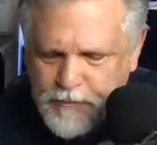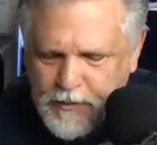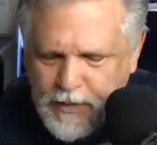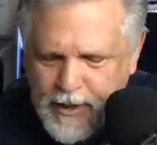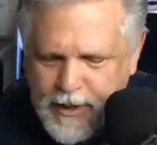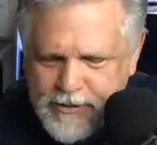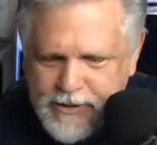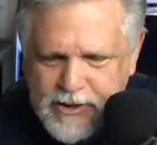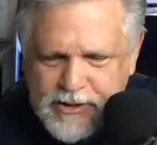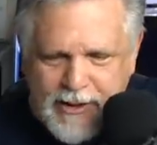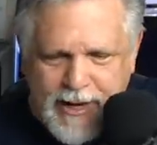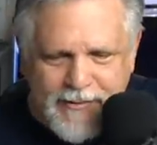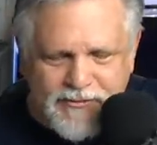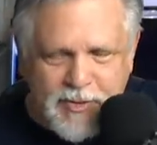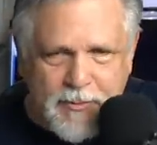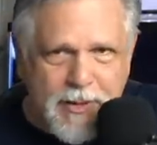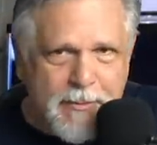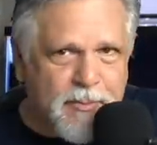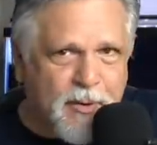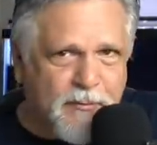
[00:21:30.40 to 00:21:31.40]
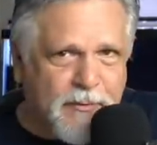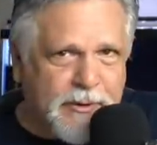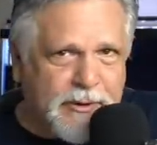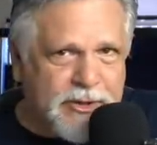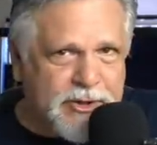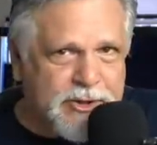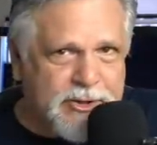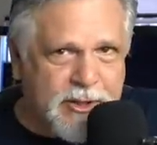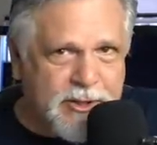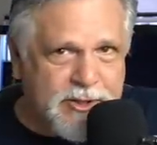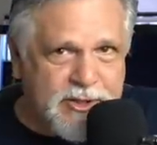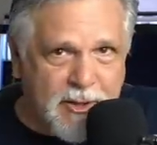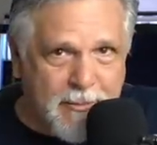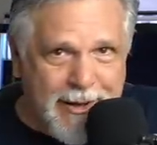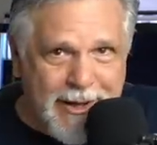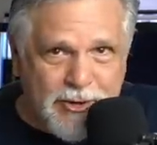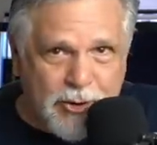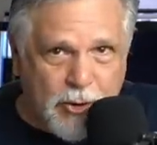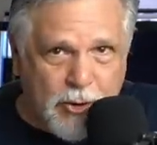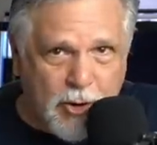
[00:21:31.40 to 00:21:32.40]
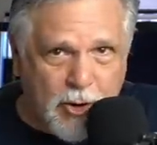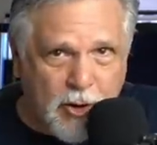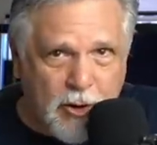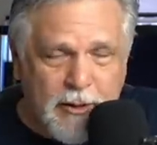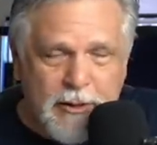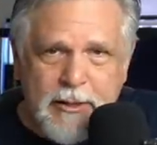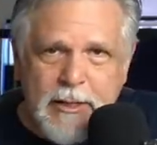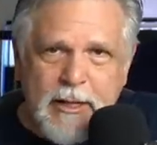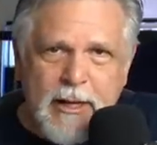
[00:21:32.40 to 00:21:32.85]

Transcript: It doesn't have to be perfectly symmetrical.